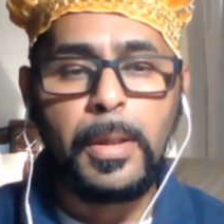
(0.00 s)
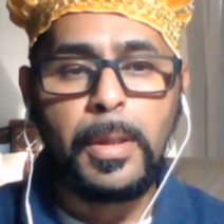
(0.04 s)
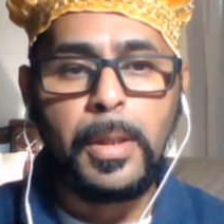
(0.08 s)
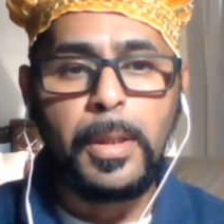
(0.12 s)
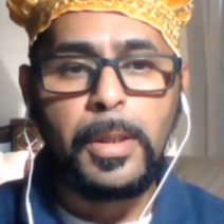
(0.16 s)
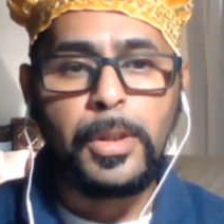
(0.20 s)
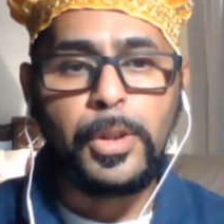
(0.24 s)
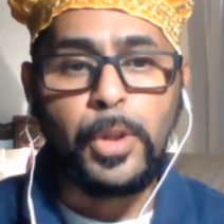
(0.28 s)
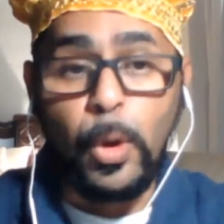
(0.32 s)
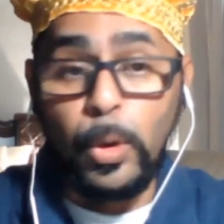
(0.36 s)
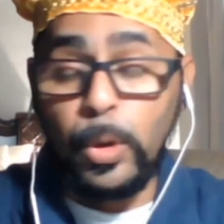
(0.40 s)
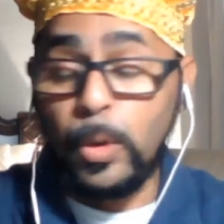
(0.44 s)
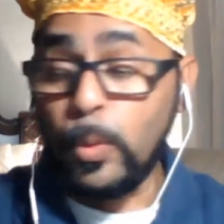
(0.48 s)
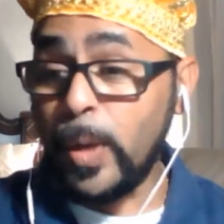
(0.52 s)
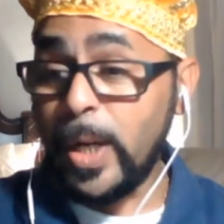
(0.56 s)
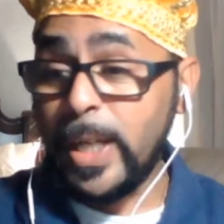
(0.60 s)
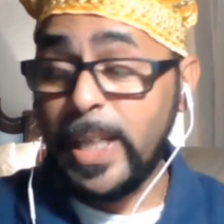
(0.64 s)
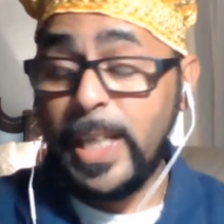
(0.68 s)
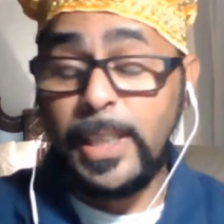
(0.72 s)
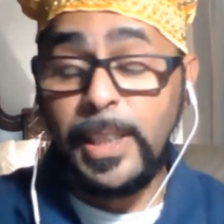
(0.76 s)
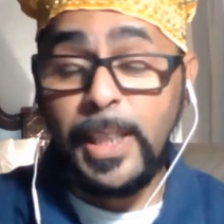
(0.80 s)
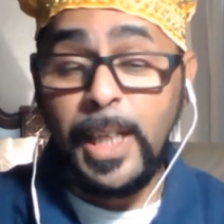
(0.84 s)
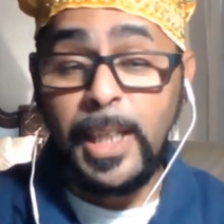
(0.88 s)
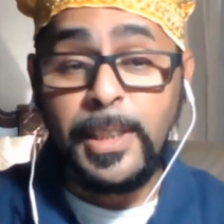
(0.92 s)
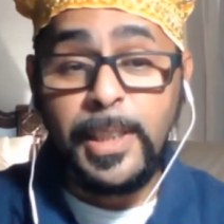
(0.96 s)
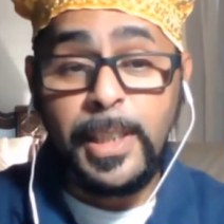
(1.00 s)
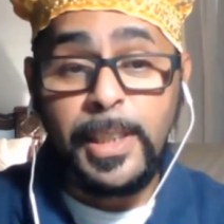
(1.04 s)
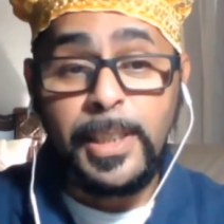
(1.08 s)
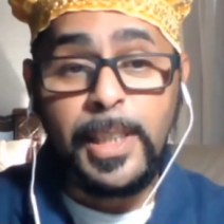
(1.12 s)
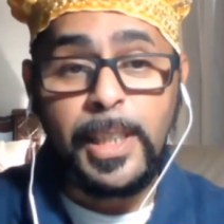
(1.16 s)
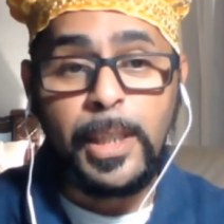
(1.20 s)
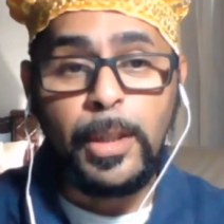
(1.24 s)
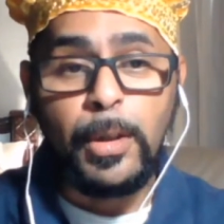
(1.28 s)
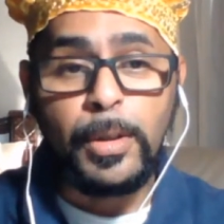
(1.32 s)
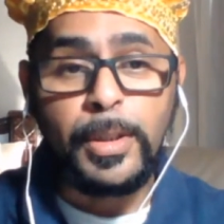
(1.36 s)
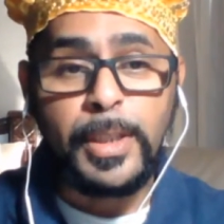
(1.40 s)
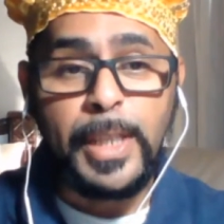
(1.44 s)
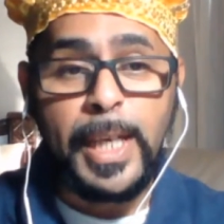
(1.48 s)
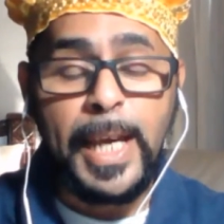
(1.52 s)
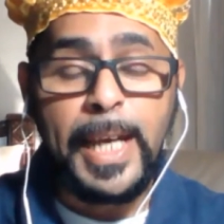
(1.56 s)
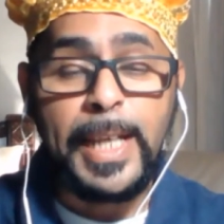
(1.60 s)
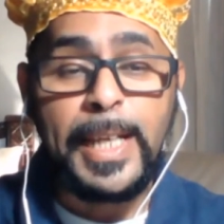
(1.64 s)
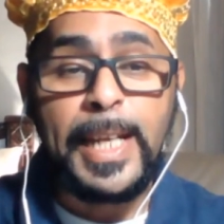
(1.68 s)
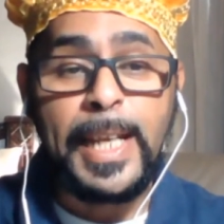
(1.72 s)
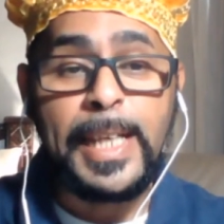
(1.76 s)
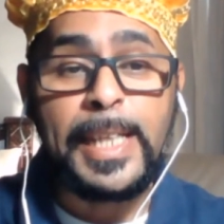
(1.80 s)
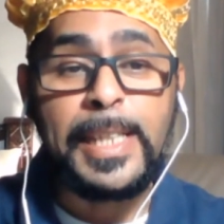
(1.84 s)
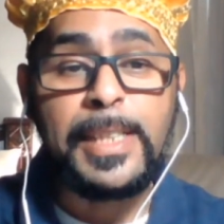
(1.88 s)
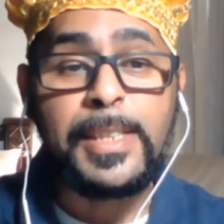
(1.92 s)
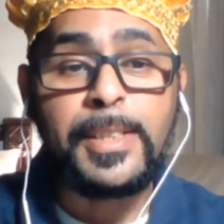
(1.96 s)
So what he does is he goes ahead
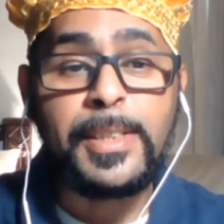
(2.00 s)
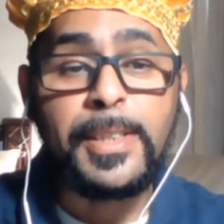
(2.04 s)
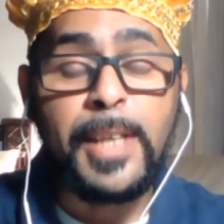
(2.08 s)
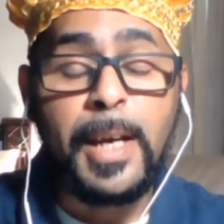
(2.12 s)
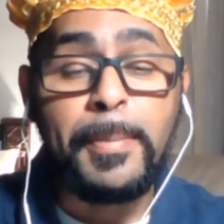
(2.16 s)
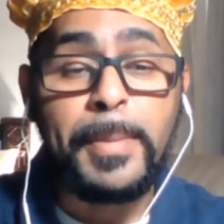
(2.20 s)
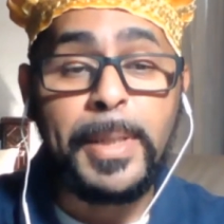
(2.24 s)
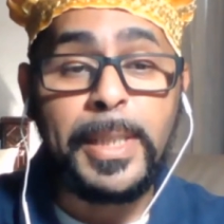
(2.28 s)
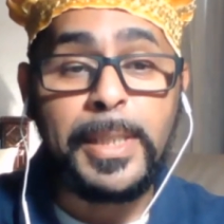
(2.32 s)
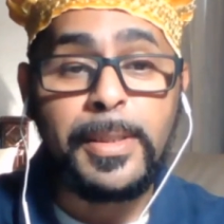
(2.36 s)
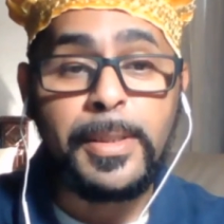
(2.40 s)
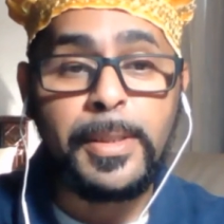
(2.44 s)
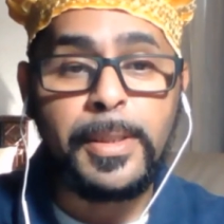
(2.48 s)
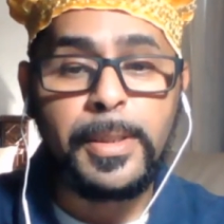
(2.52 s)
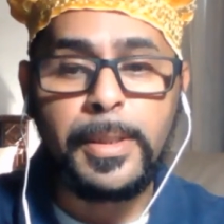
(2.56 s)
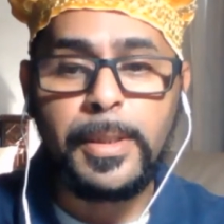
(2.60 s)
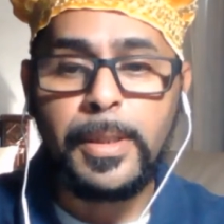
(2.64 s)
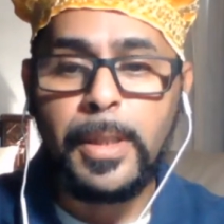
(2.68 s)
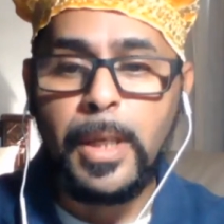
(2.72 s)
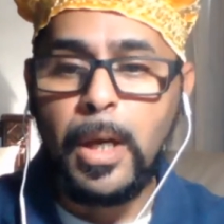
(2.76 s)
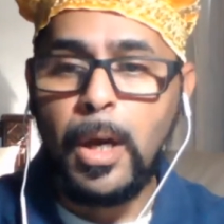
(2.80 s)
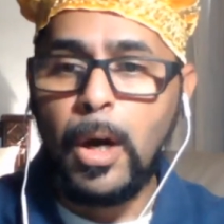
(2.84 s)
and he summons